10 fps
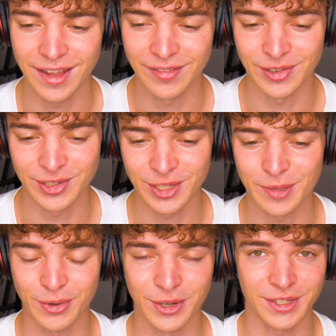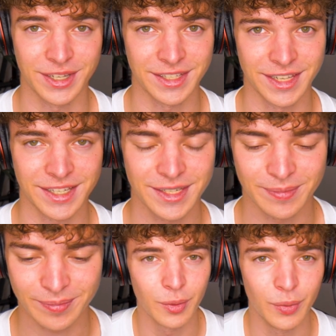and for such a production as
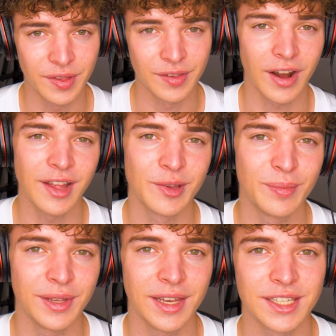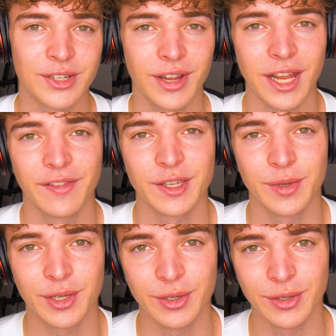this. We tried to be as creative as
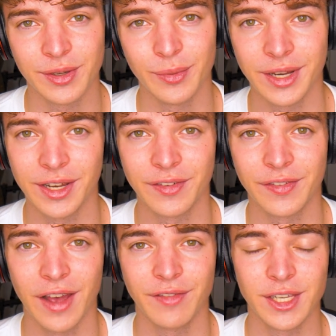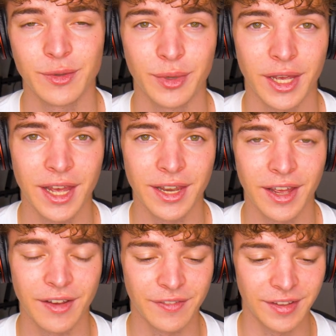we could within the 5 days that we had.
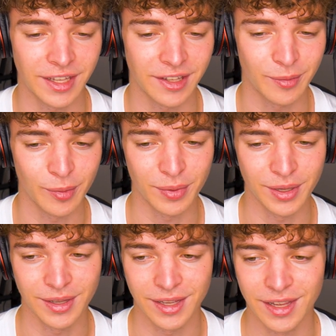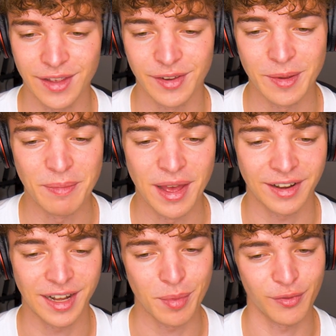I think that it would be even a better
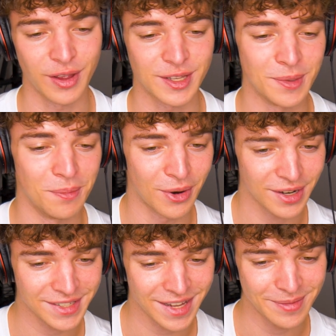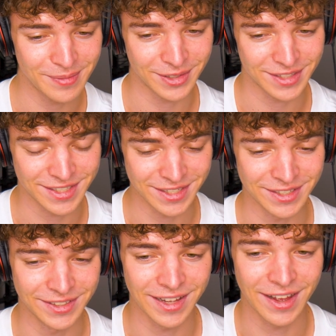clip if we had some more time, but
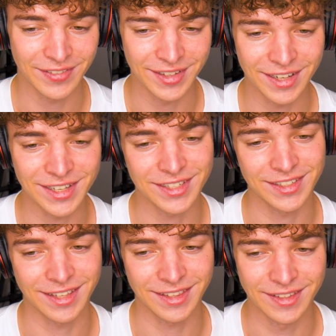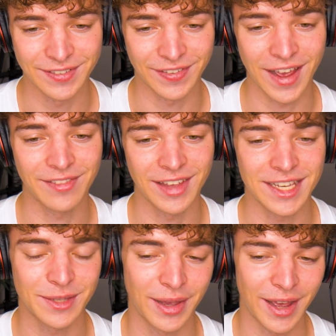still, I think also that the 5
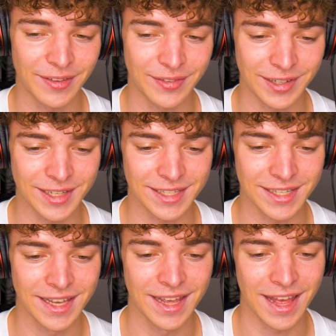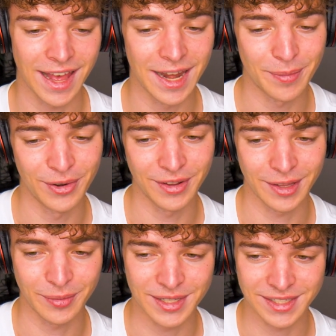days that we had for this and the product
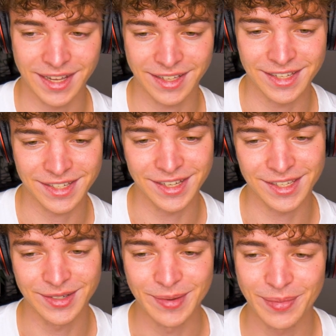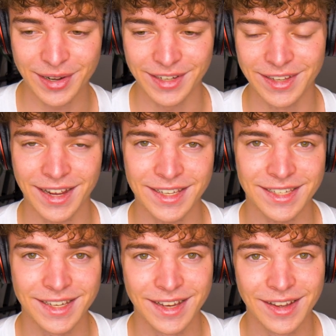that we set is also a pretty nice